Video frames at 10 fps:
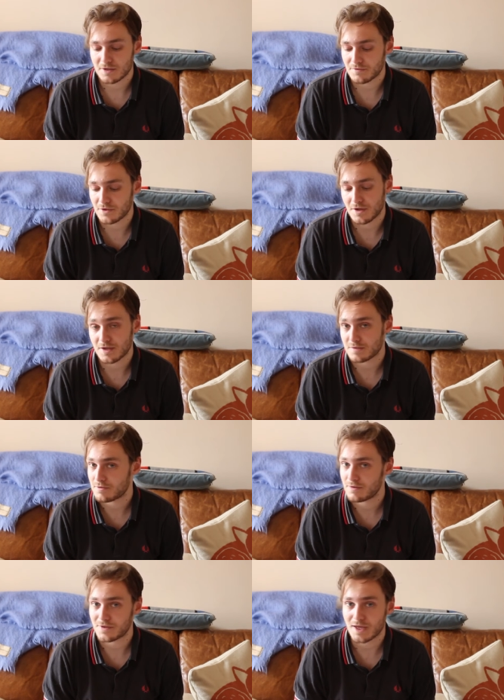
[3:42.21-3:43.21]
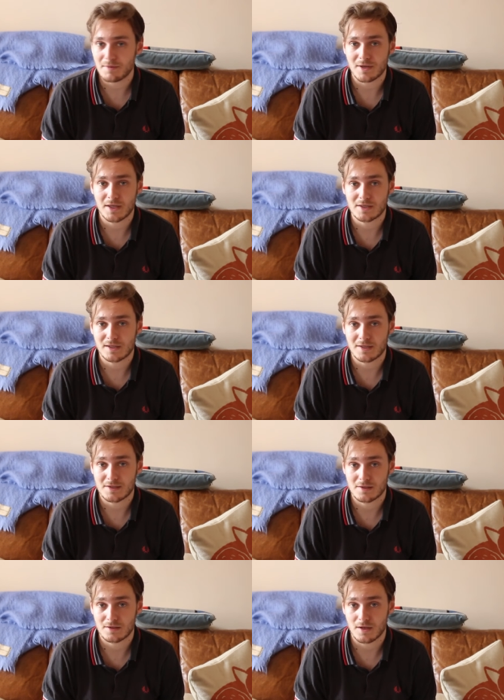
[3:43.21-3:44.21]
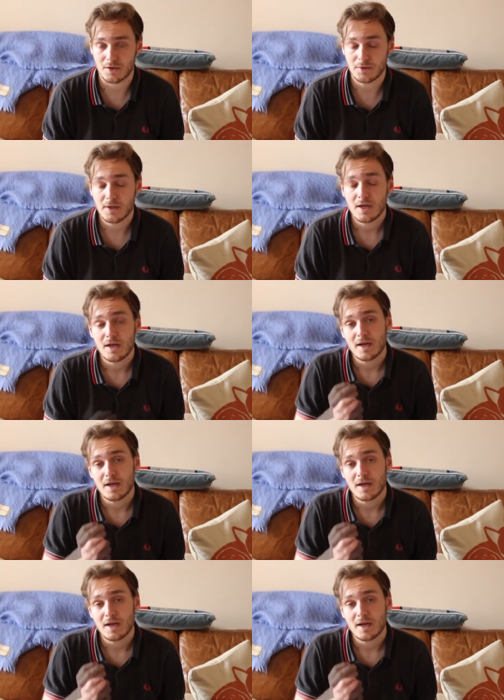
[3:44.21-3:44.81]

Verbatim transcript: and if you guys approve of that, please let us know,